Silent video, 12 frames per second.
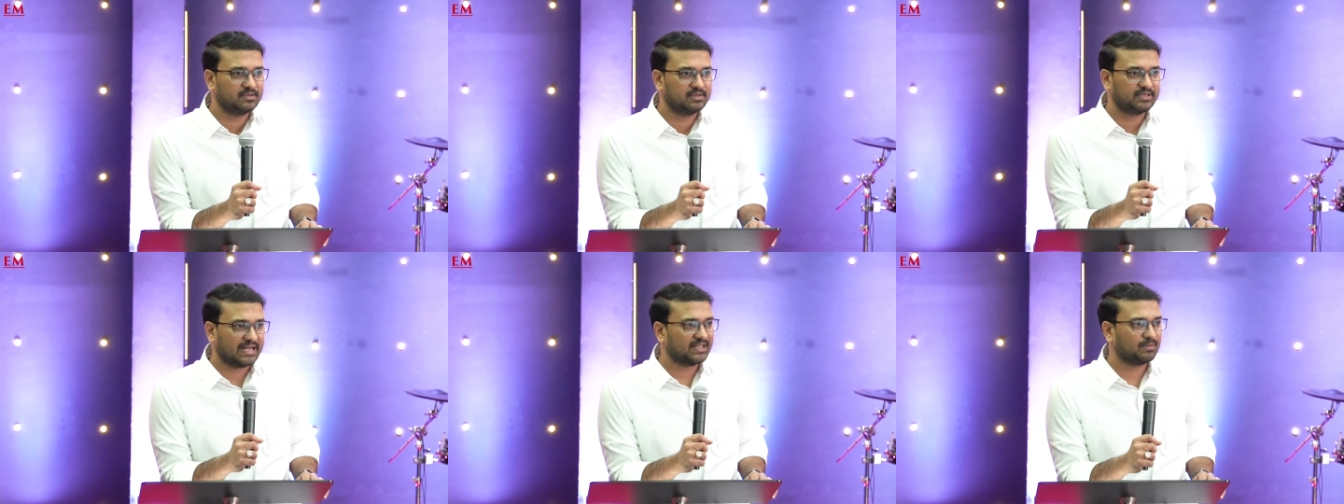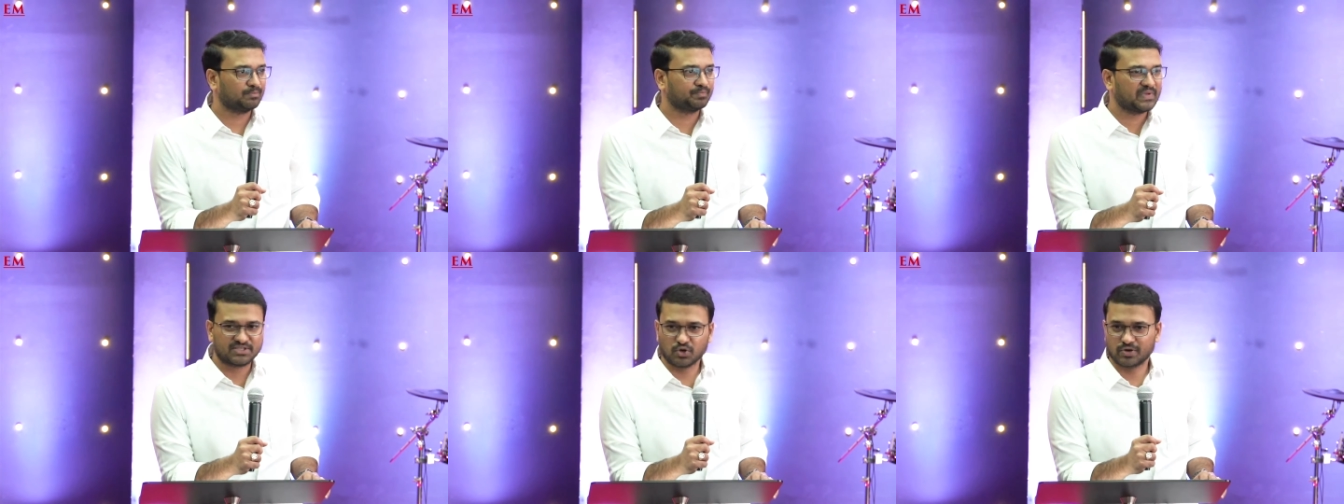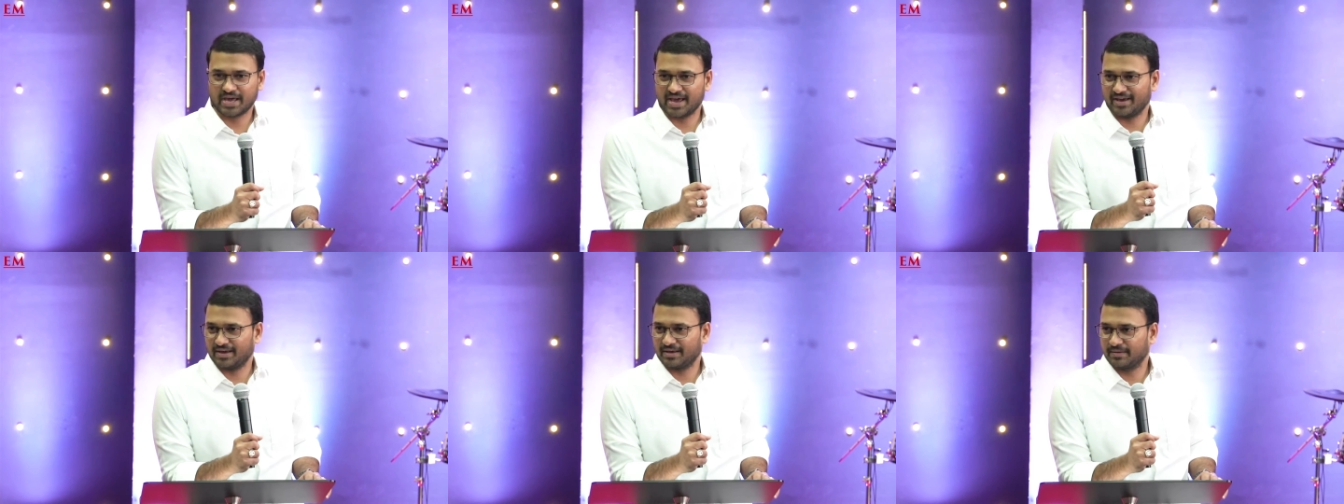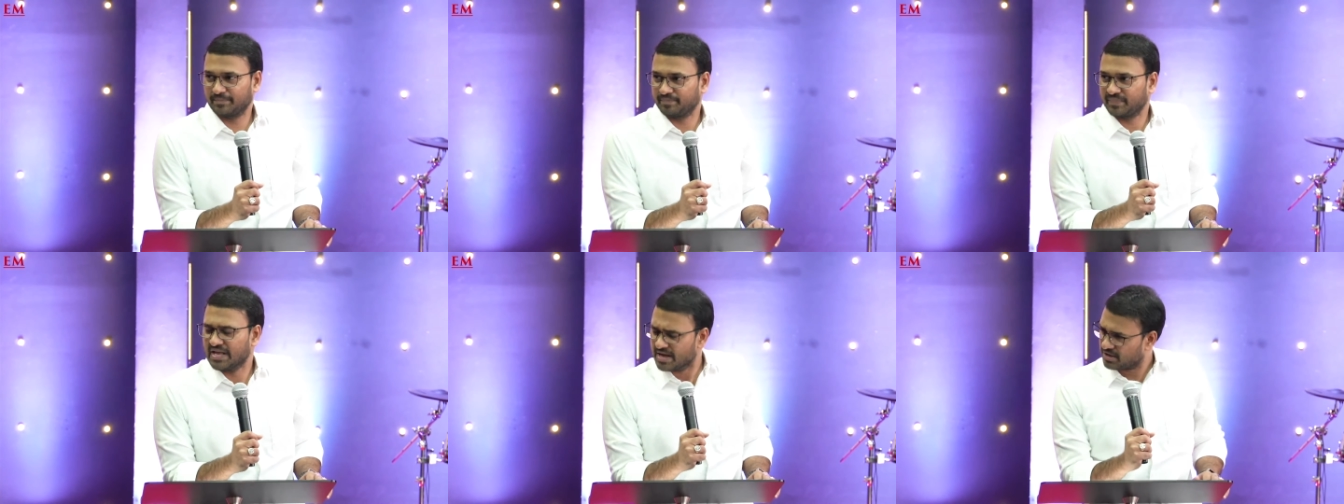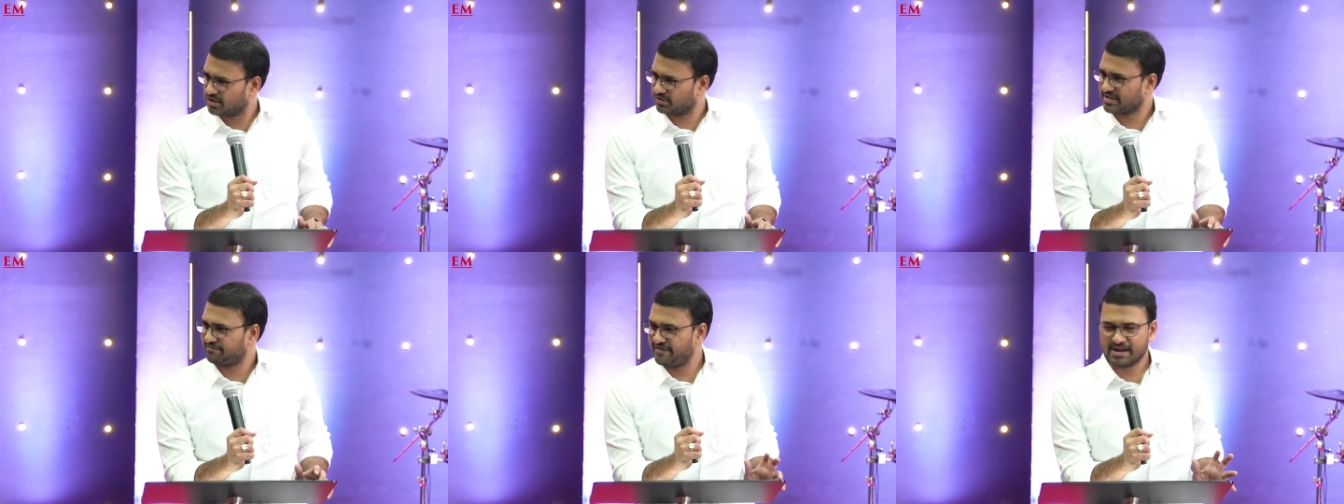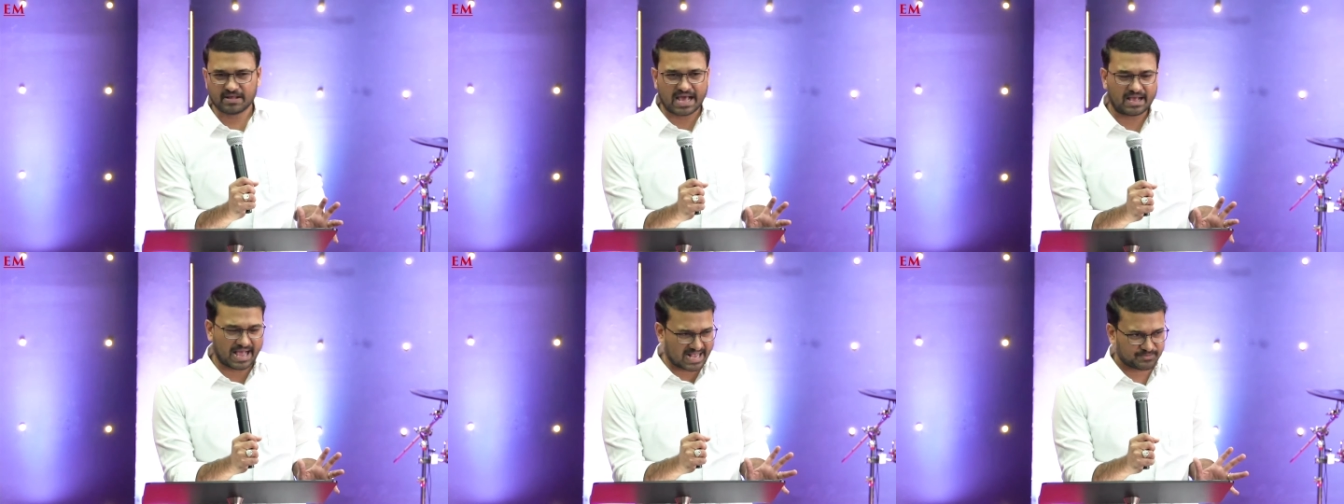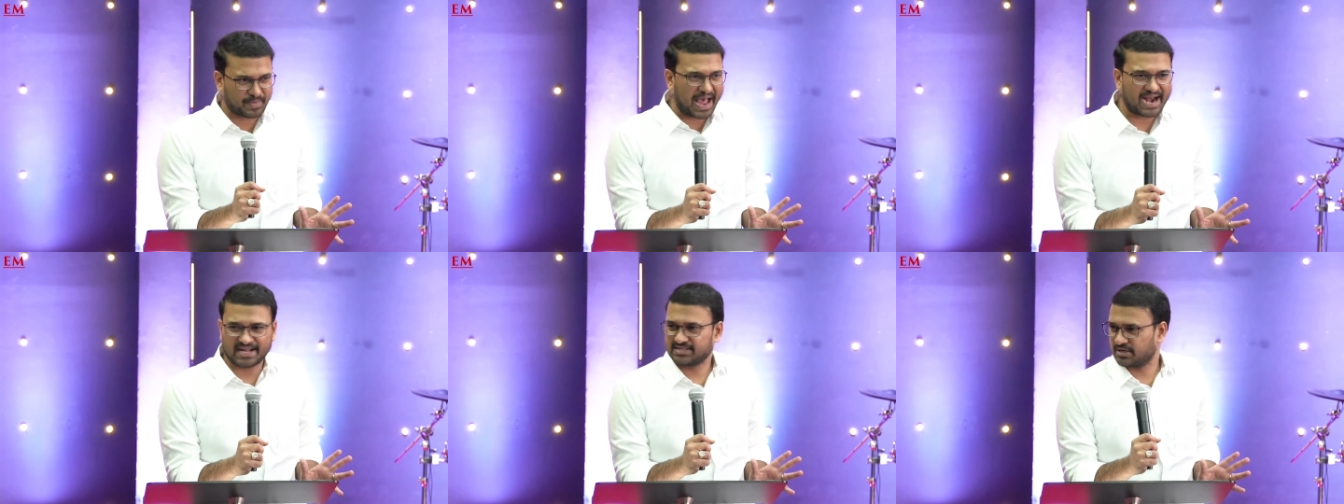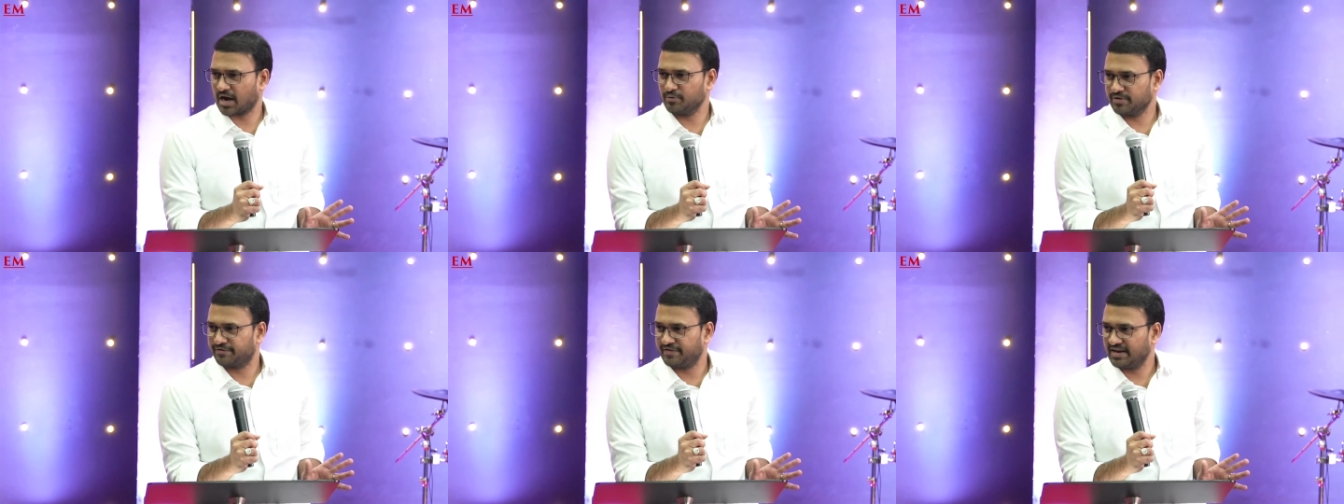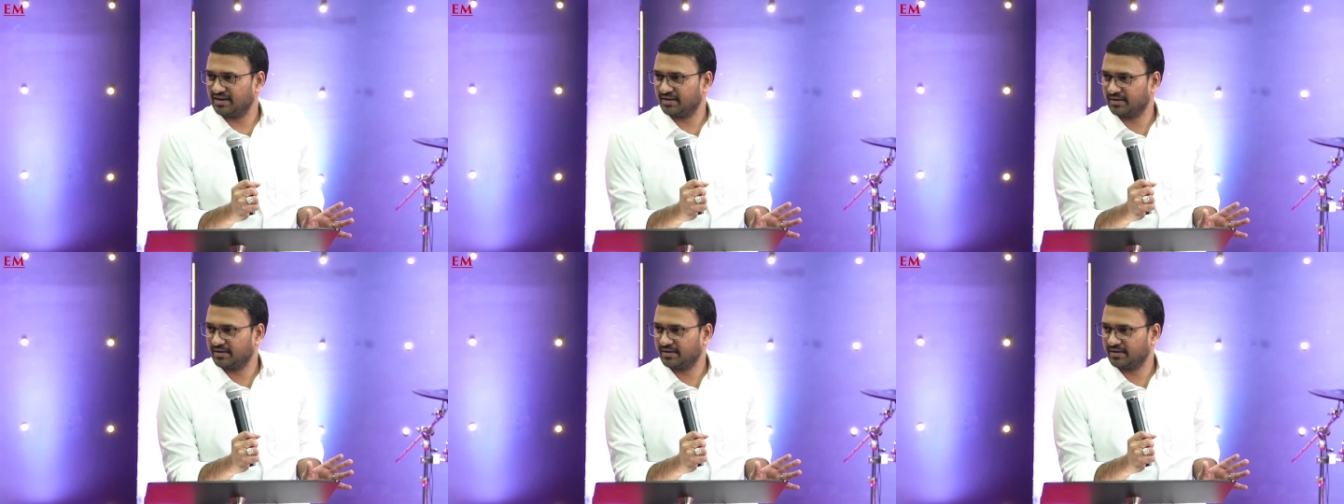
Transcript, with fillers: Tell them it's okay. You know, they feel as bad as how you feel